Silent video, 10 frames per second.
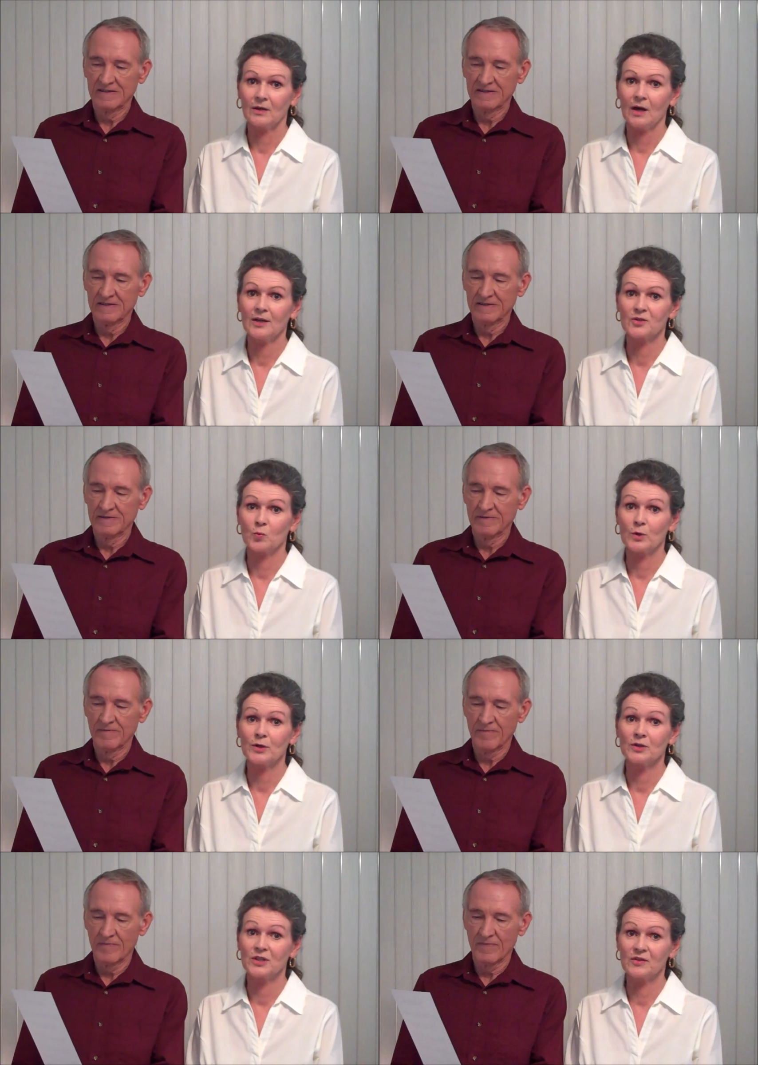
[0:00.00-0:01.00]
Speaker 1: God's
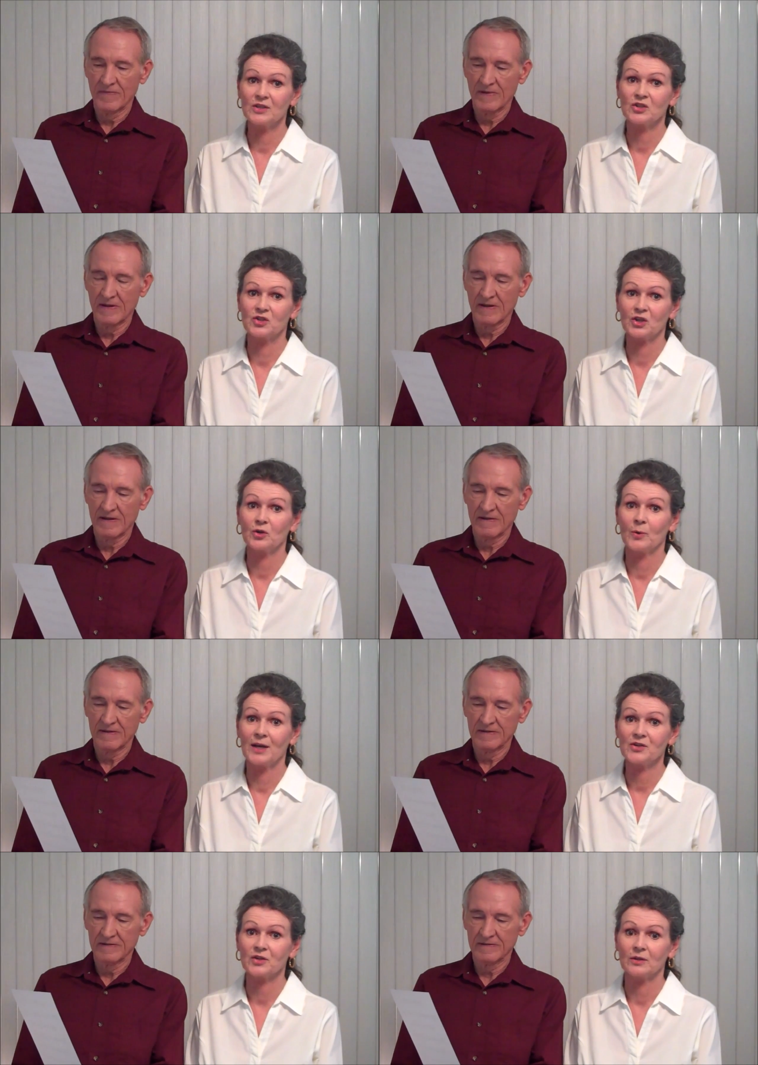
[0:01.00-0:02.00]
word to this
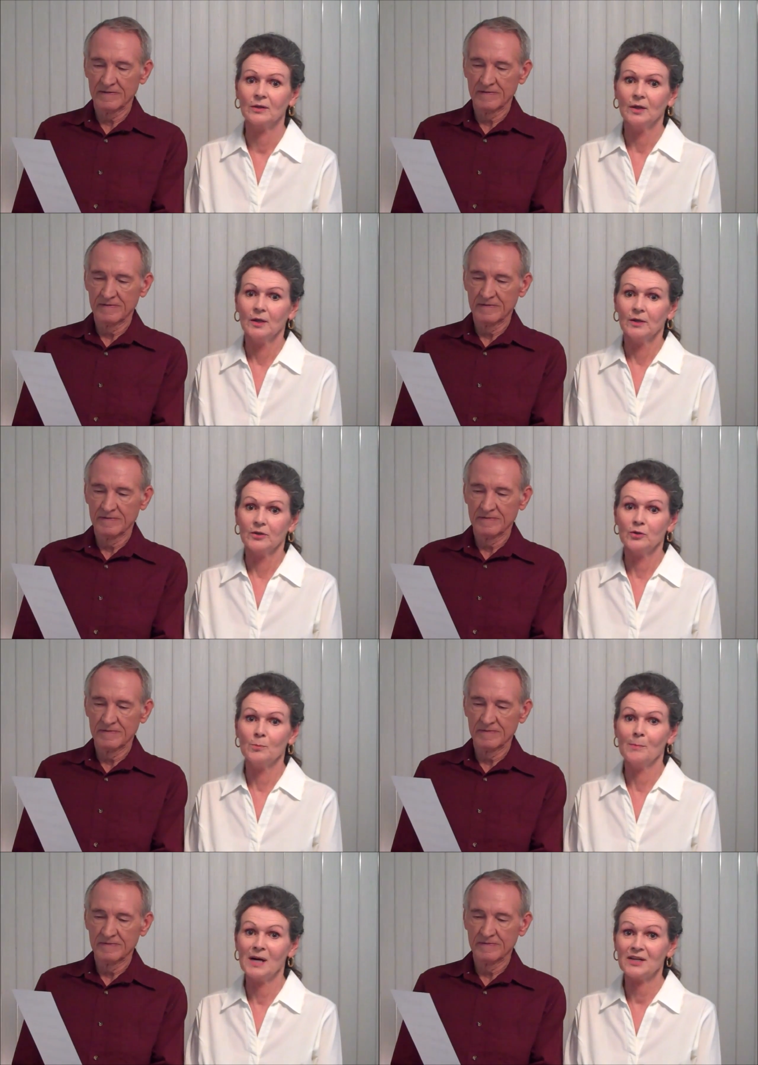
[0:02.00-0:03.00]
generation. You
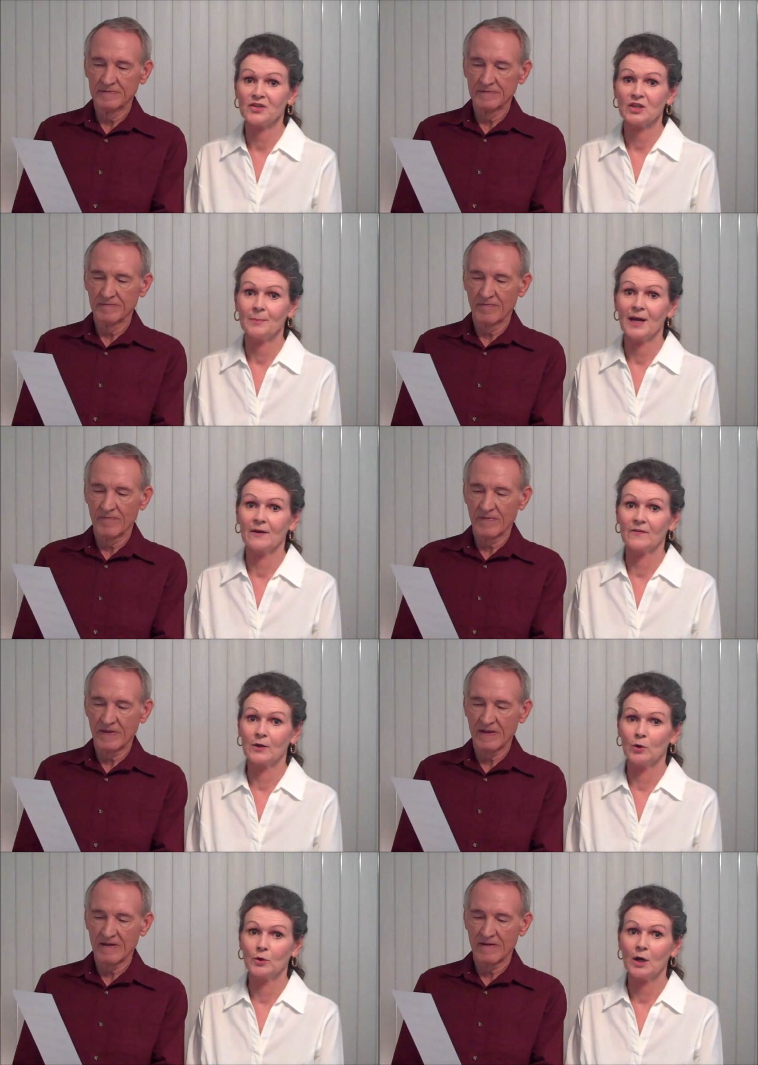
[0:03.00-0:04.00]
must come out of the
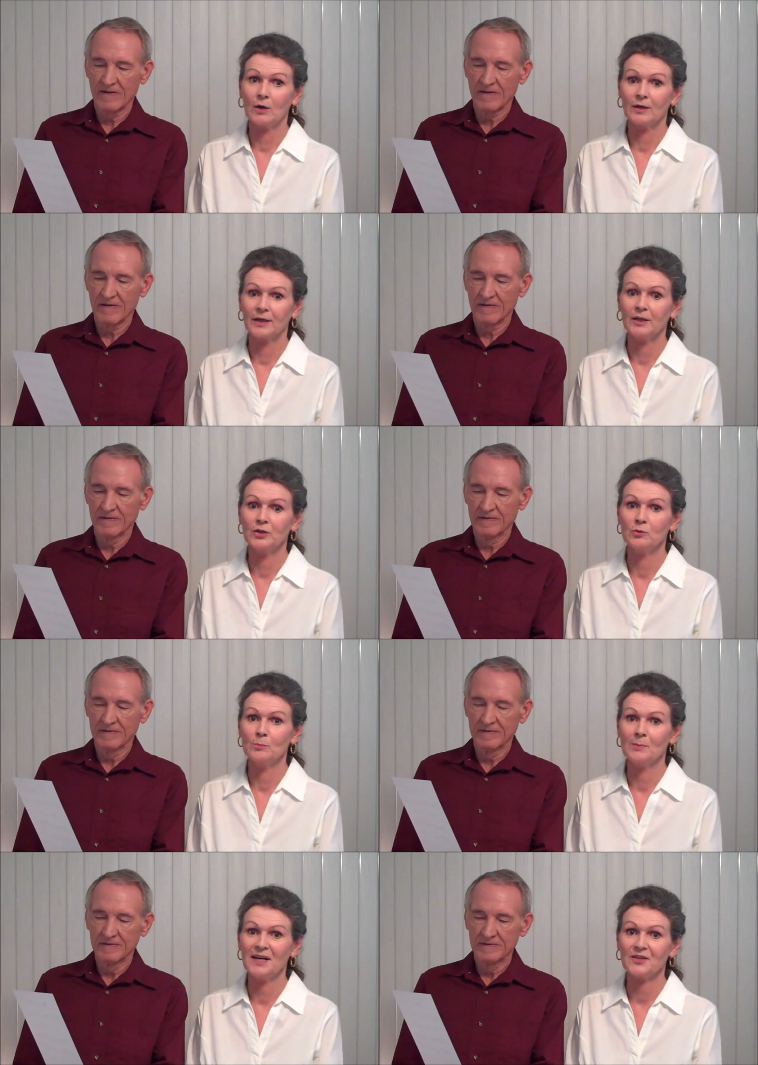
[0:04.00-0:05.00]
old harlot and you
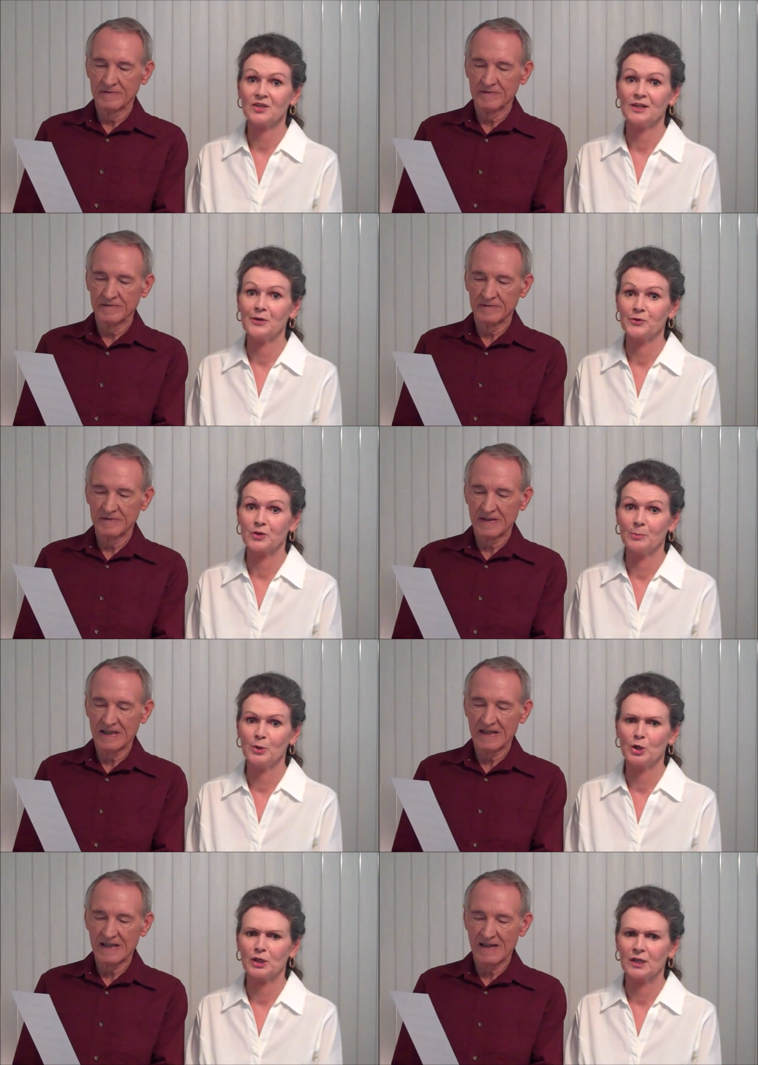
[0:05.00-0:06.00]
must close the
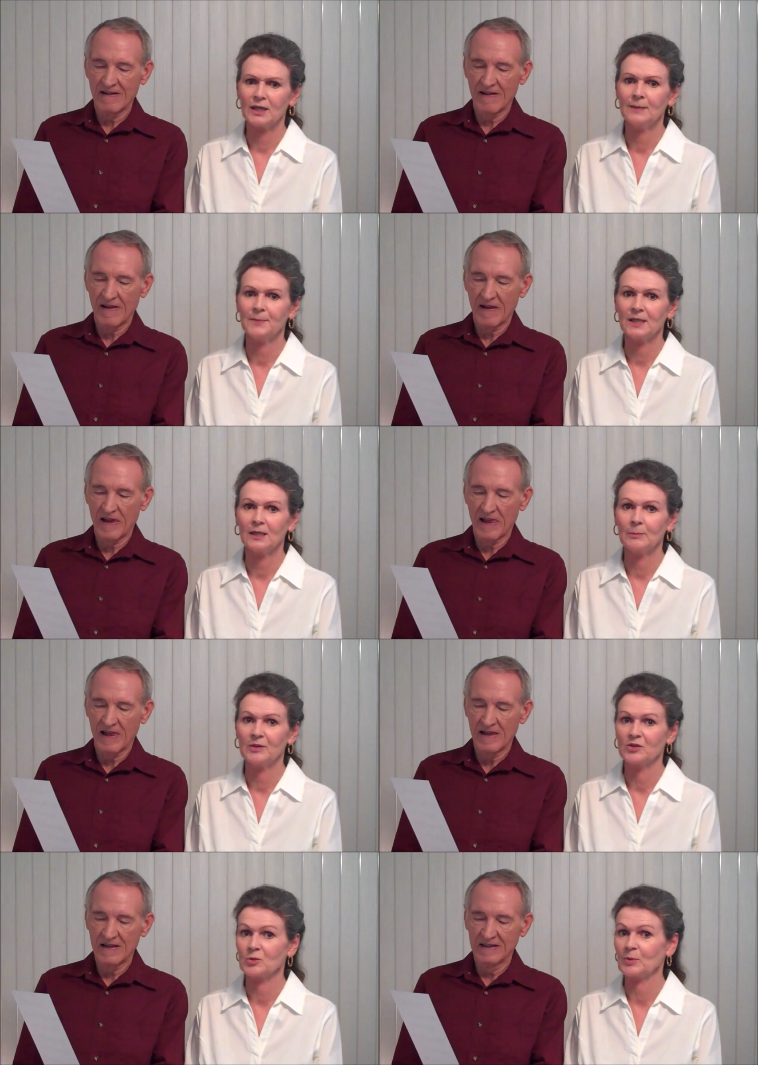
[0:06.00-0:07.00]
book and come to him in
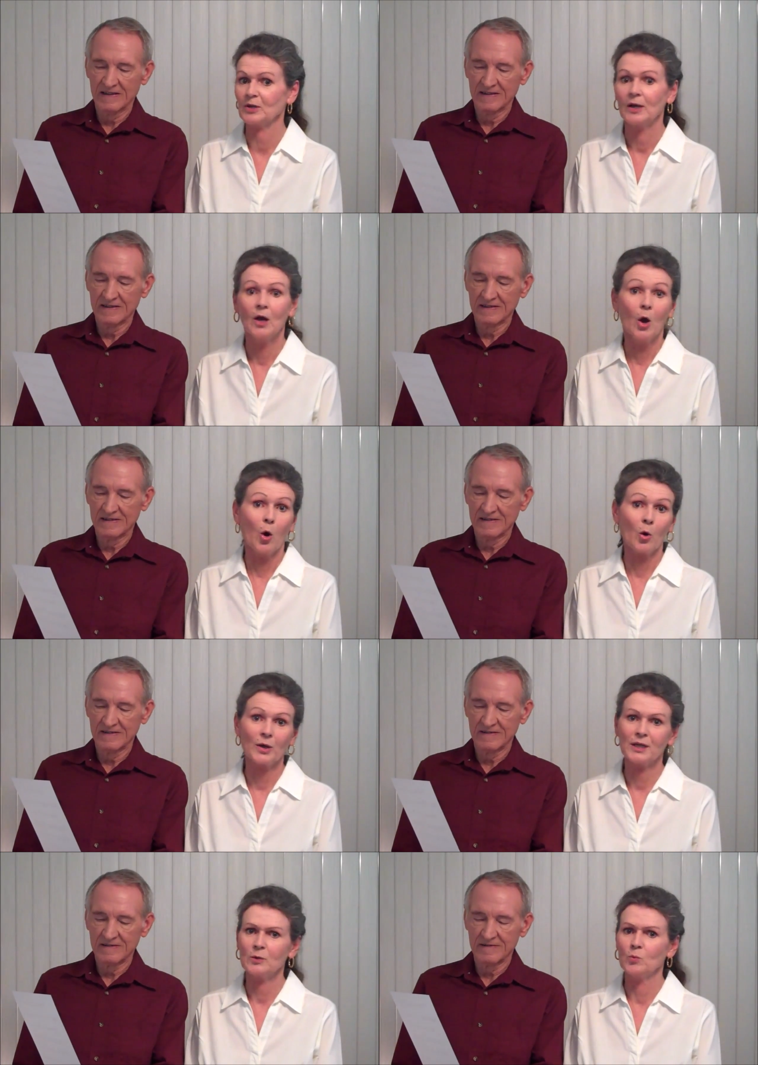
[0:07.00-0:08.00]
the spirit or
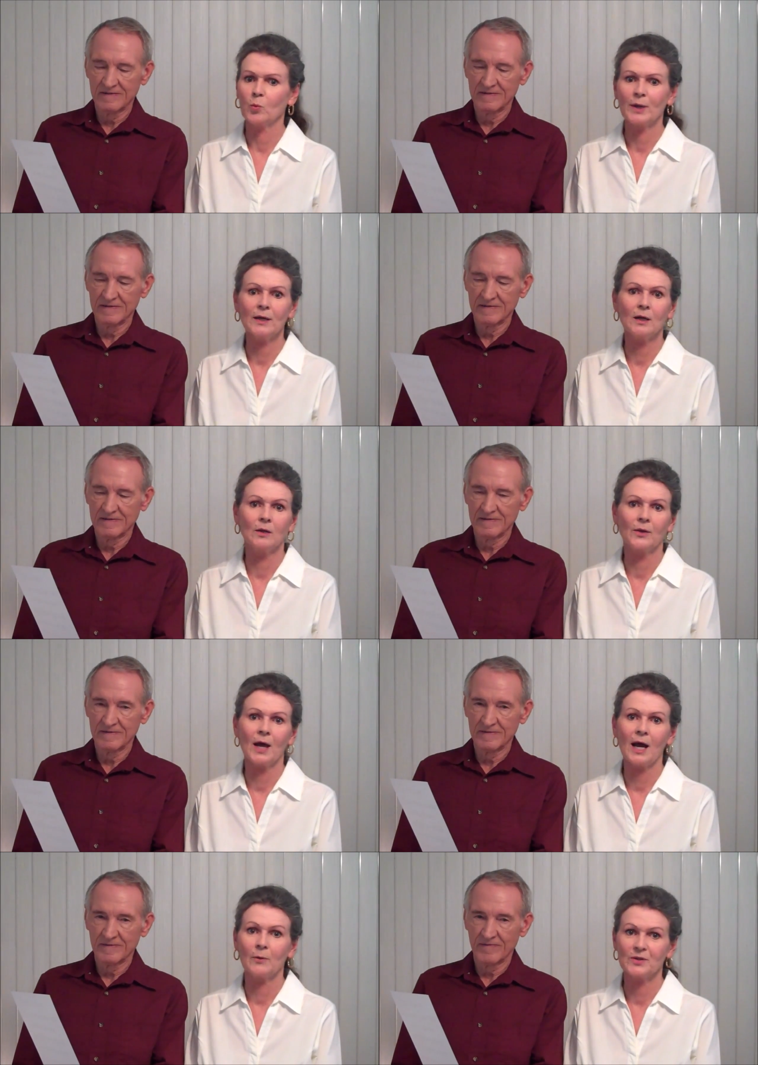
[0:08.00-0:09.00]
he will
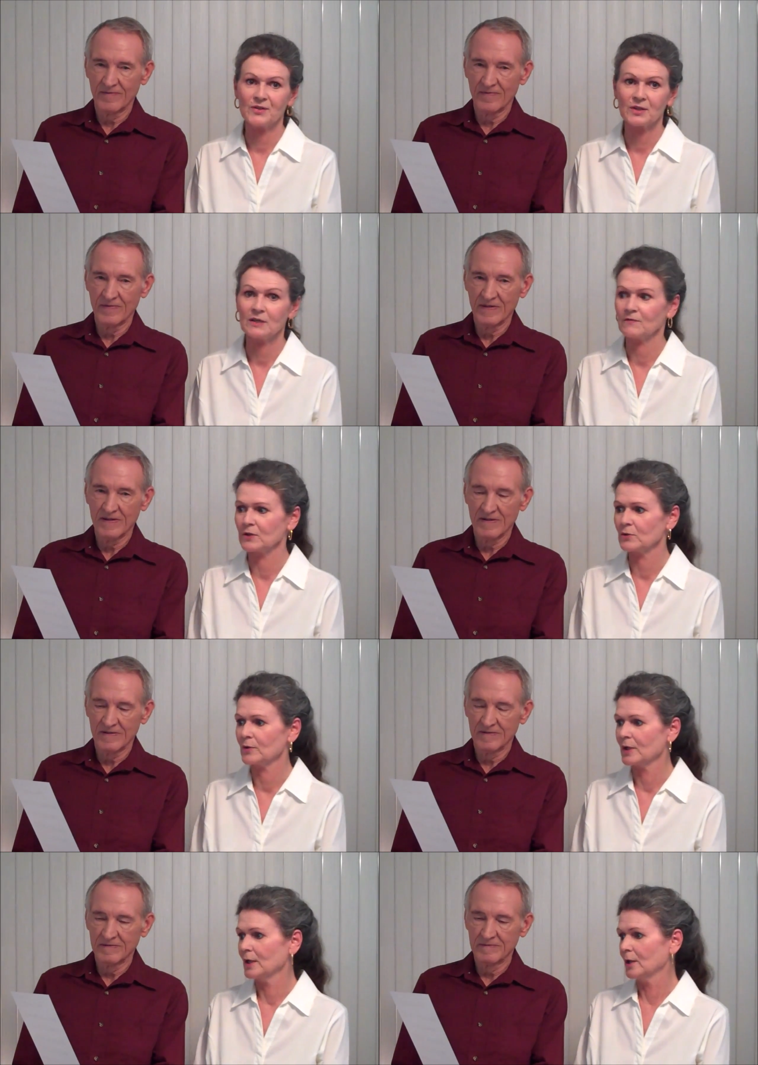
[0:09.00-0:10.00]
not receive you.
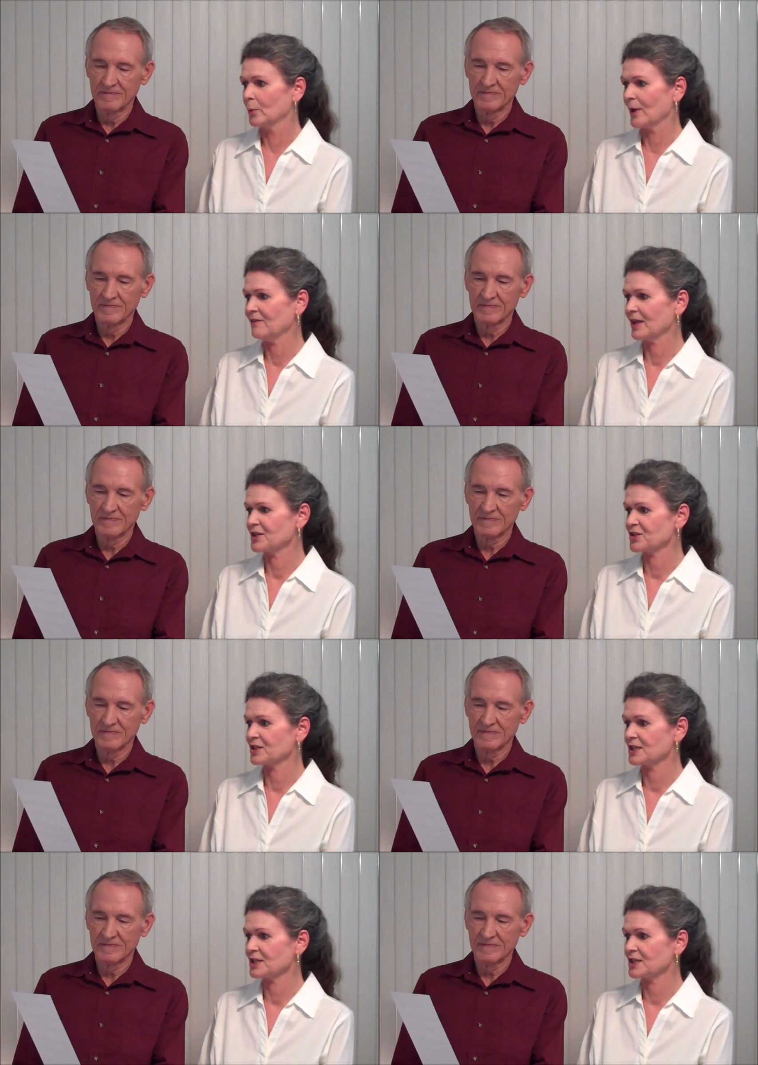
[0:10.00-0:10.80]
Revelation